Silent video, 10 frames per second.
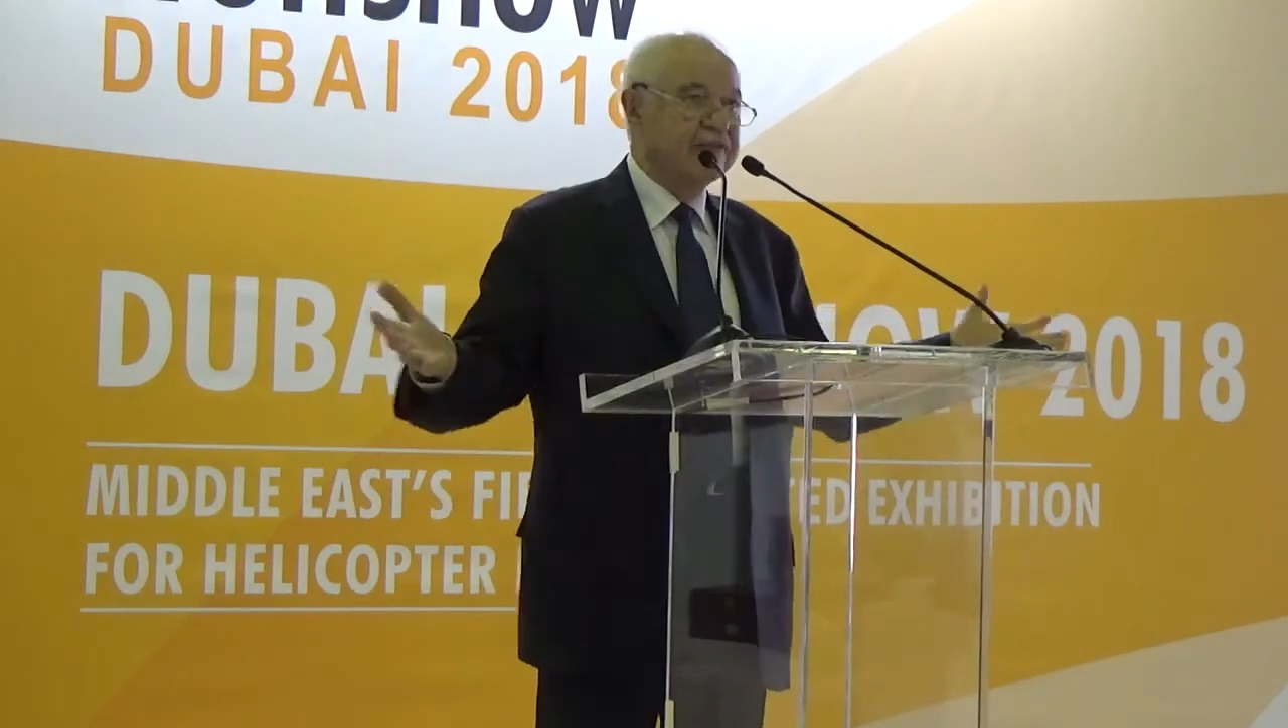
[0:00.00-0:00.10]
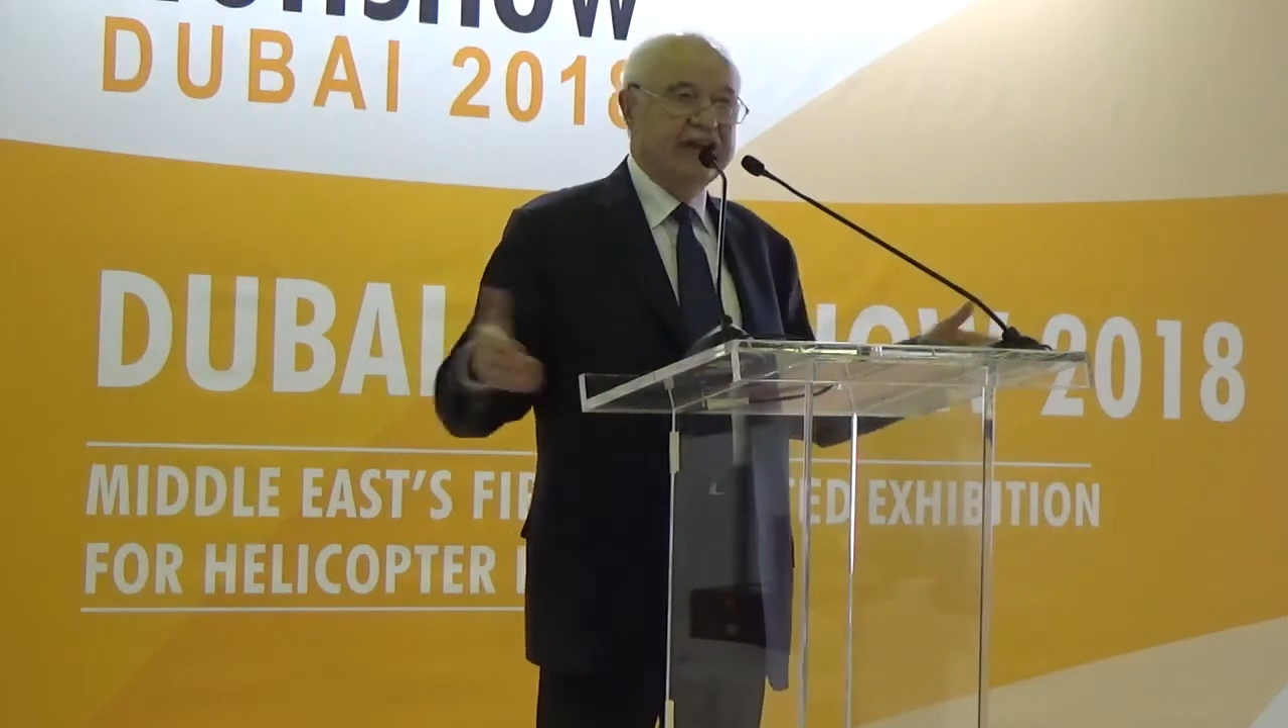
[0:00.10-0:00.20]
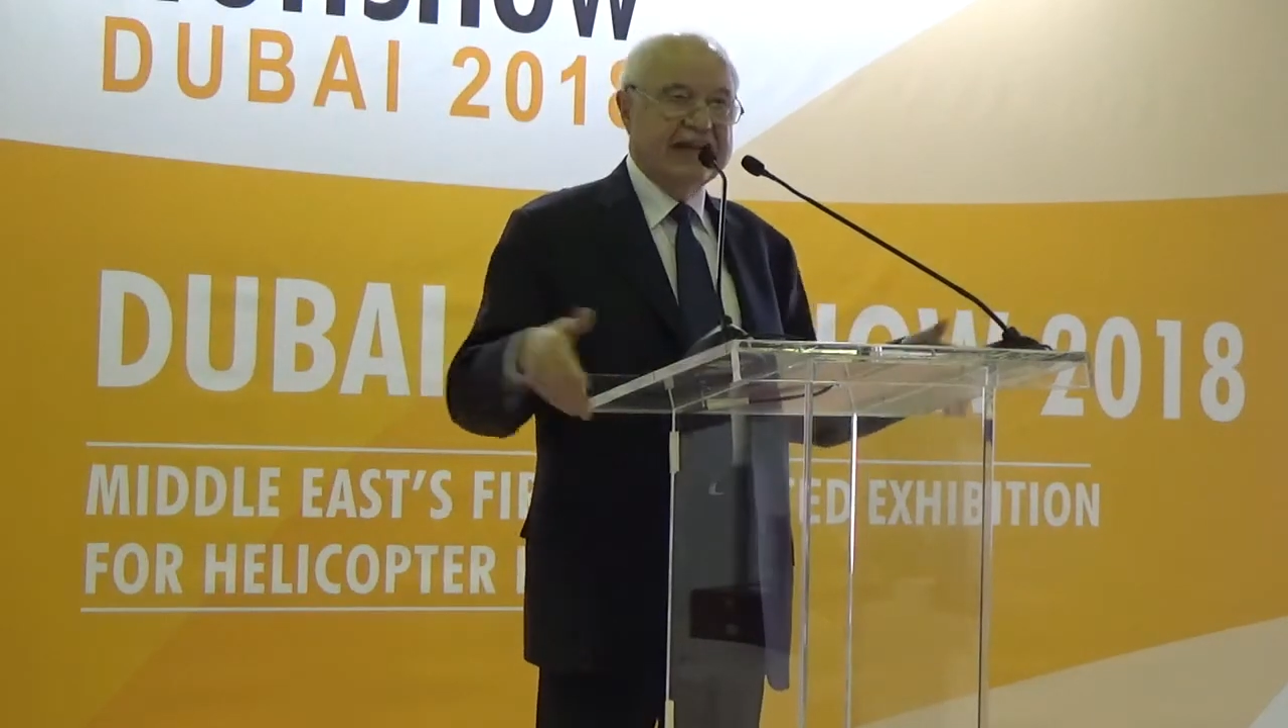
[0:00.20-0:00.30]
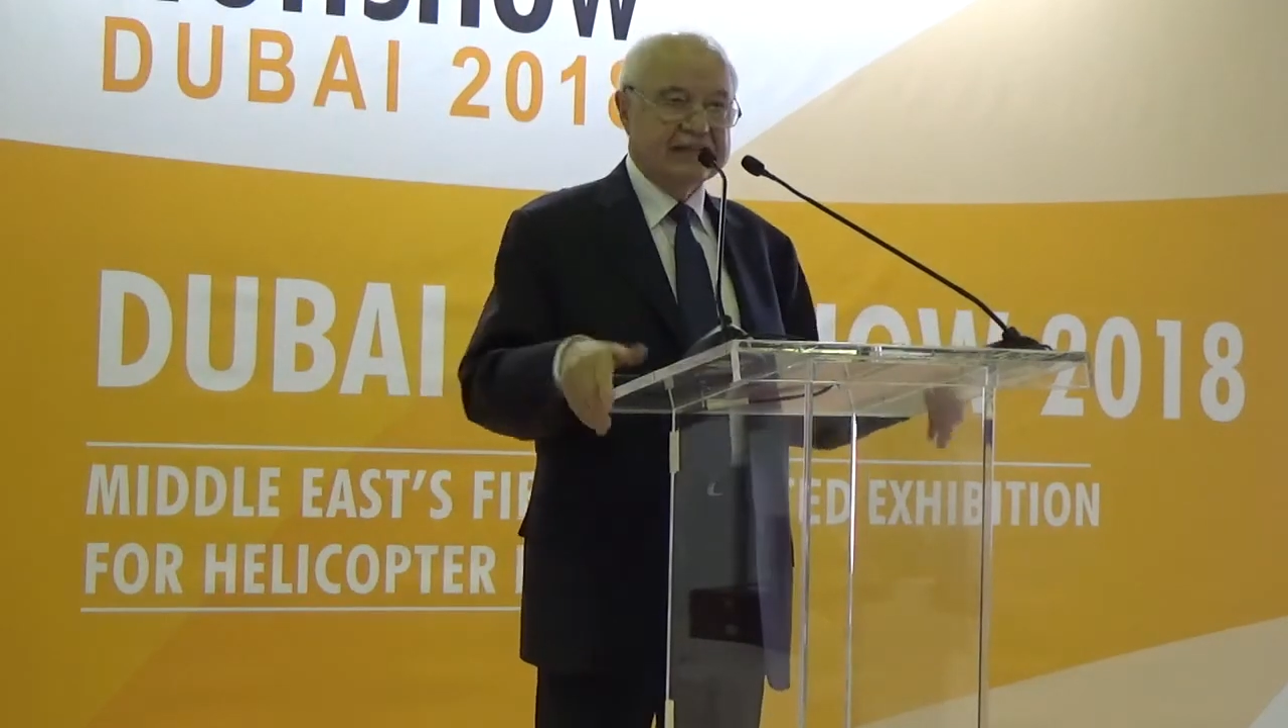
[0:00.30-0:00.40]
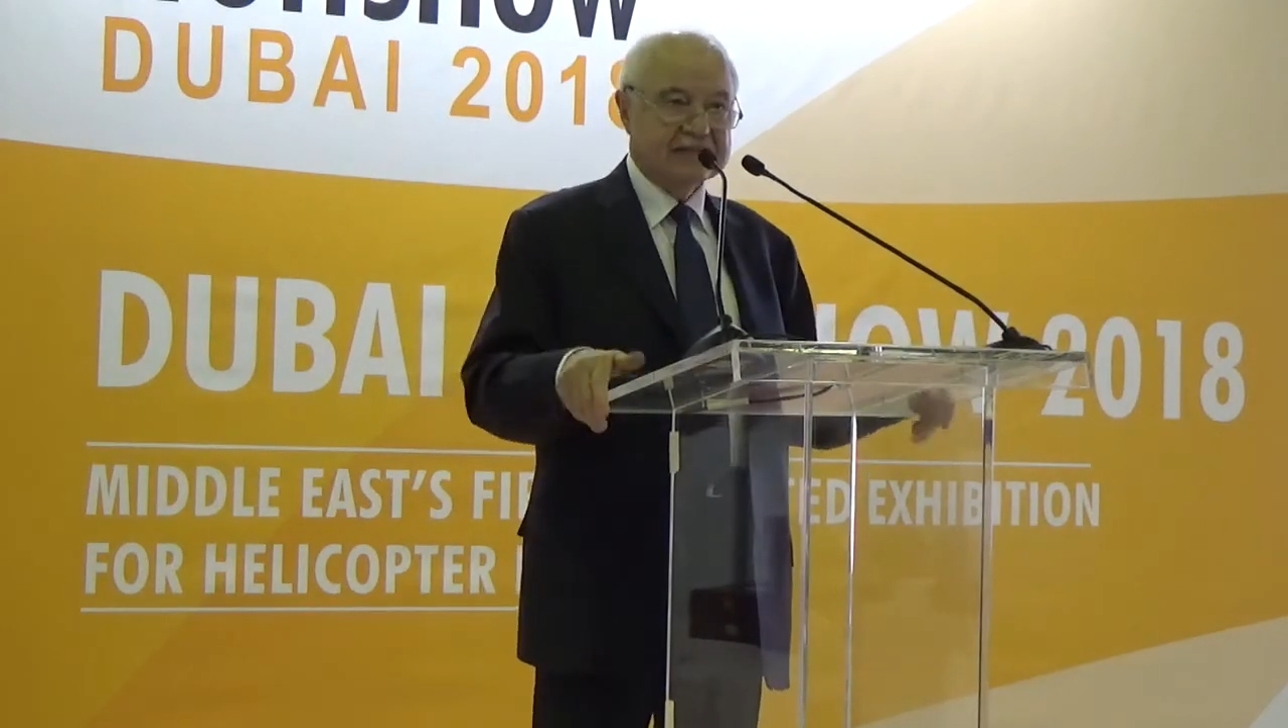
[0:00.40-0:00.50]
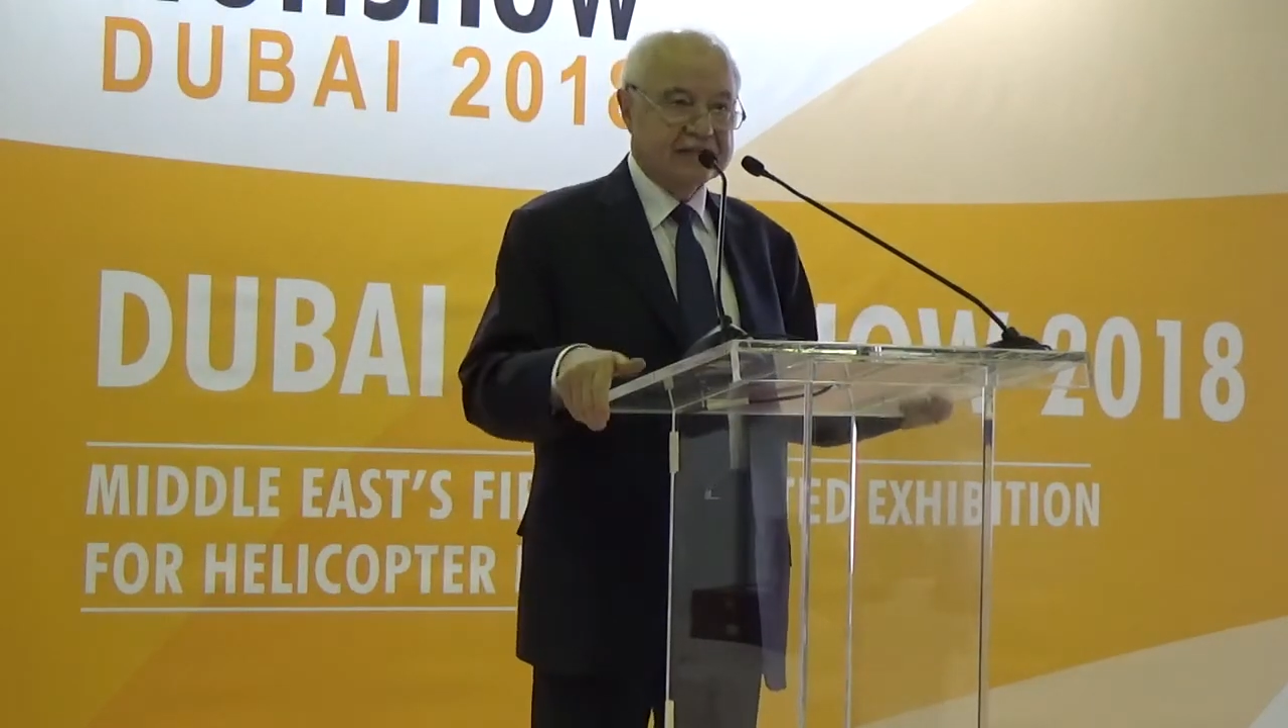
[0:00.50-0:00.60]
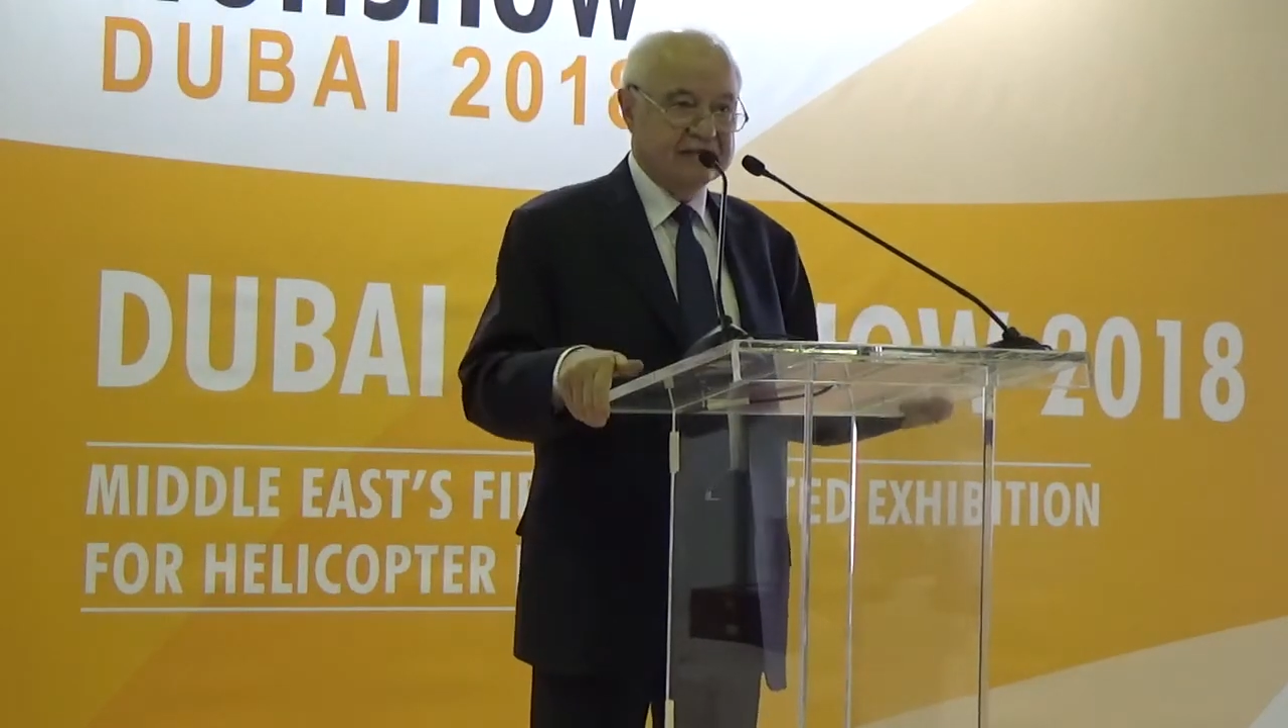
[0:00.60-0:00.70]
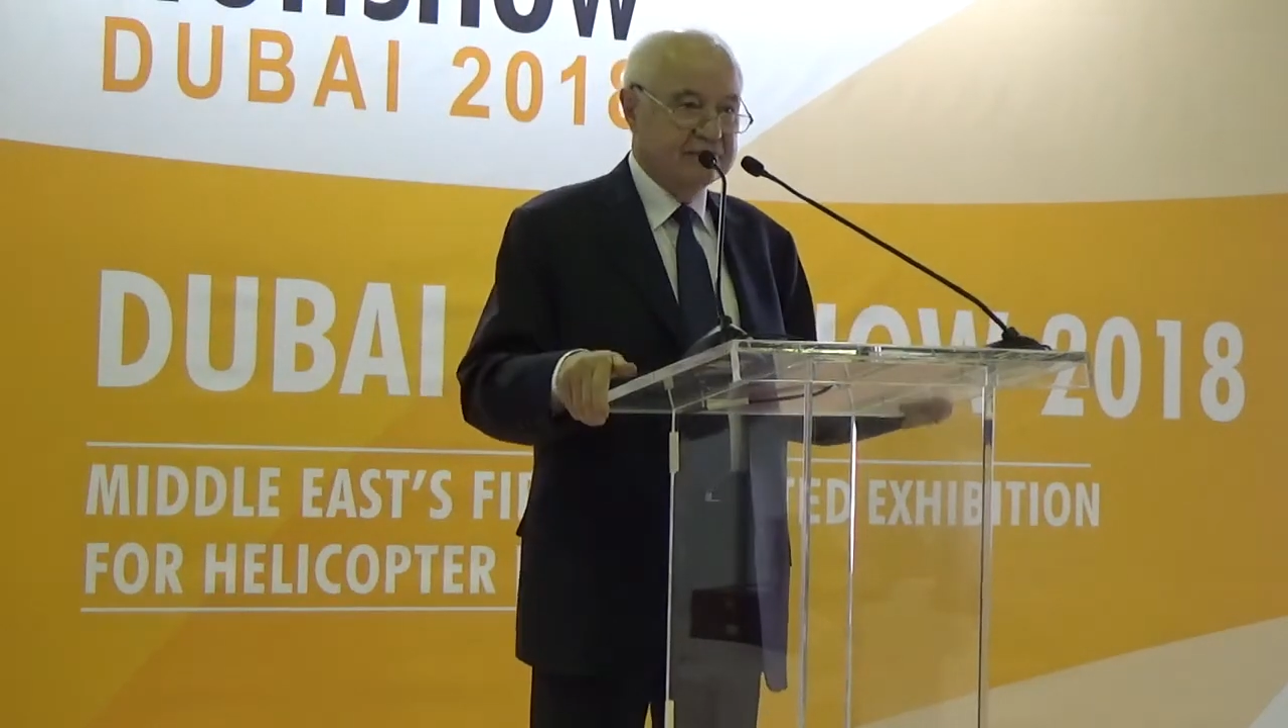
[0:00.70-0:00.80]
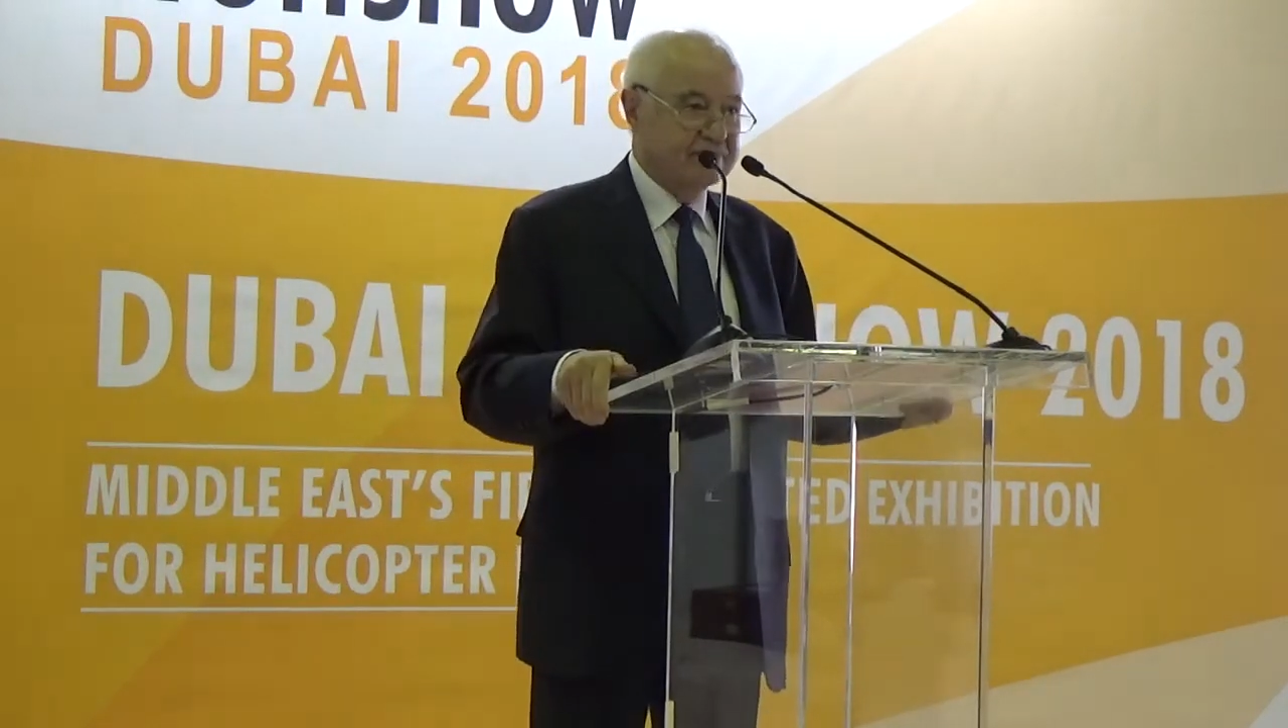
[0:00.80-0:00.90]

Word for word: fails.